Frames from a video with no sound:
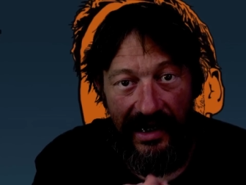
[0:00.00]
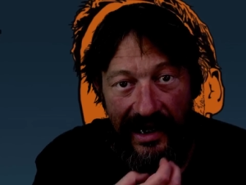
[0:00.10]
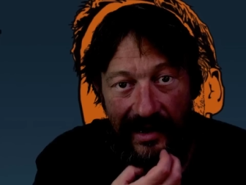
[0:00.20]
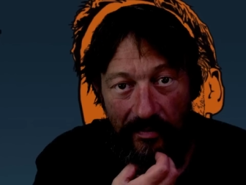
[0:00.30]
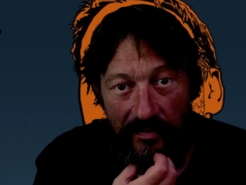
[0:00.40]

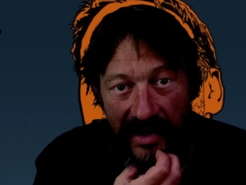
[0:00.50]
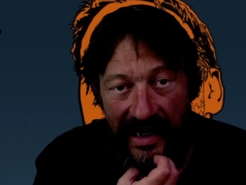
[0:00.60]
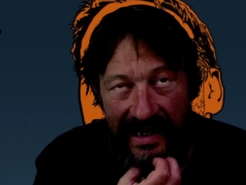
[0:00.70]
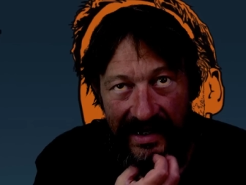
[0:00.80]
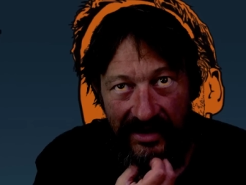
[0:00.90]
um,
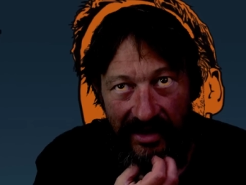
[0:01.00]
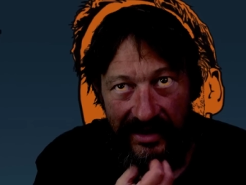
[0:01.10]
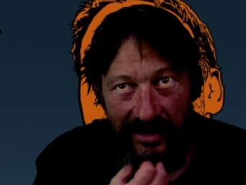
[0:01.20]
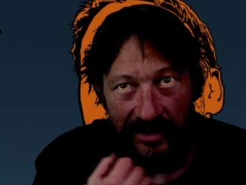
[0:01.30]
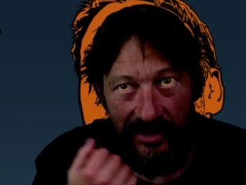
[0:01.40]
and
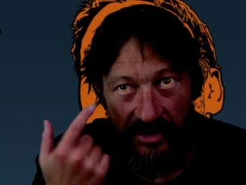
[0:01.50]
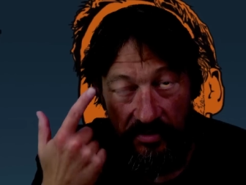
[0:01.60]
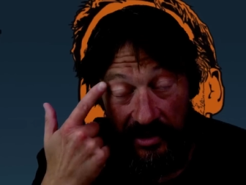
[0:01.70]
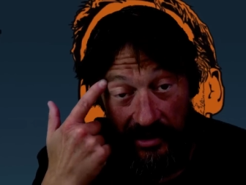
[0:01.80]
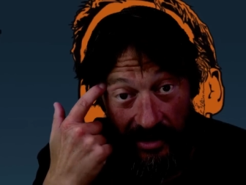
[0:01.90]
I got
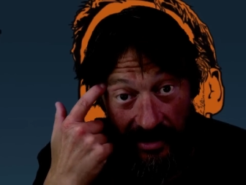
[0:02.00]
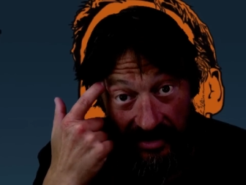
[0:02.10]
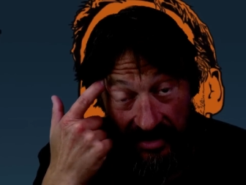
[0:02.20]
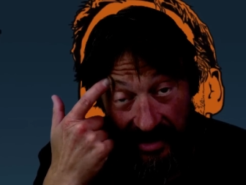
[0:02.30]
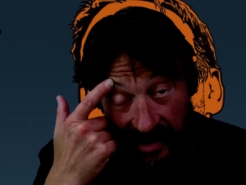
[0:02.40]

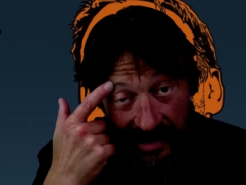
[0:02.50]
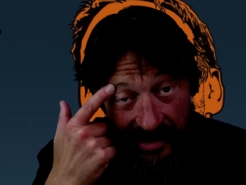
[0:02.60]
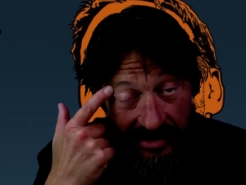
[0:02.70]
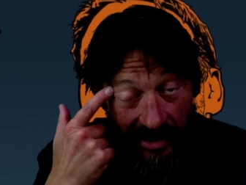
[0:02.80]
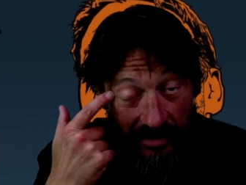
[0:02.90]
hospitalised
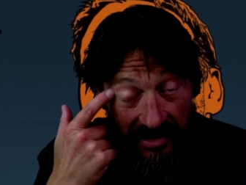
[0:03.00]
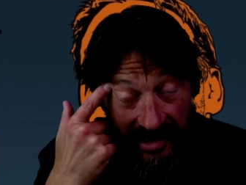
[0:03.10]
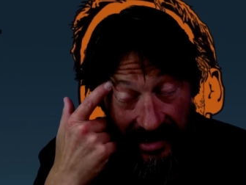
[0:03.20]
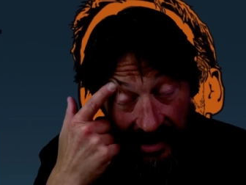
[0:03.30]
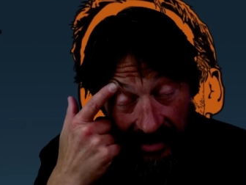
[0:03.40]
and I was
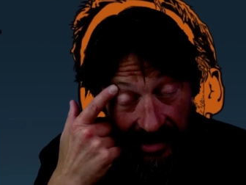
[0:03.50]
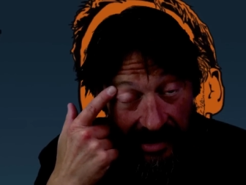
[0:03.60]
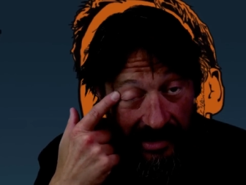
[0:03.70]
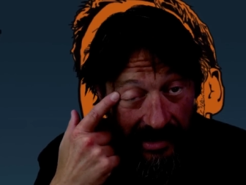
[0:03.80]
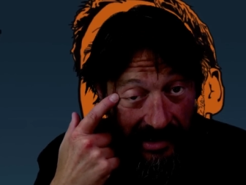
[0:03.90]
let out
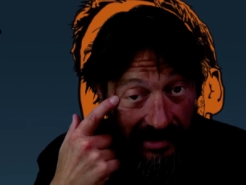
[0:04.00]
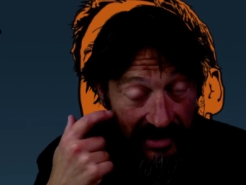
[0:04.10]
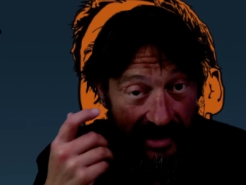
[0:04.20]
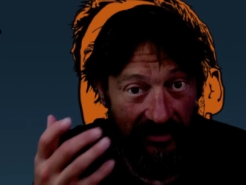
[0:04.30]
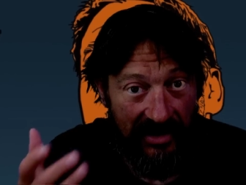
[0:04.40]
again
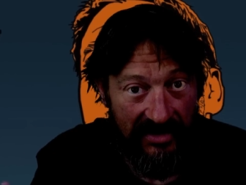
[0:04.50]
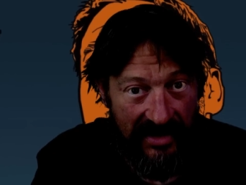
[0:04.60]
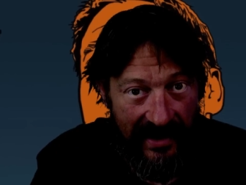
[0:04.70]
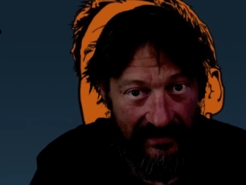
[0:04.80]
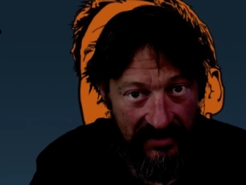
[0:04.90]
and uh,
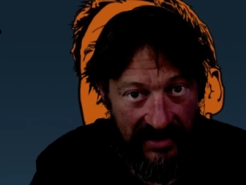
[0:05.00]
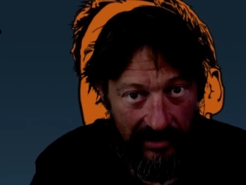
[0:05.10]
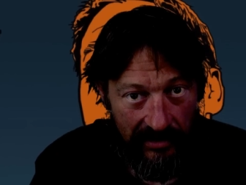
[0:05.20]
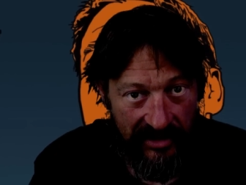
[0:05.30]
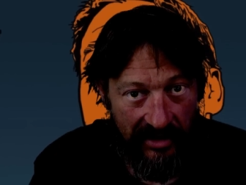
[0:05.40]
things have settled.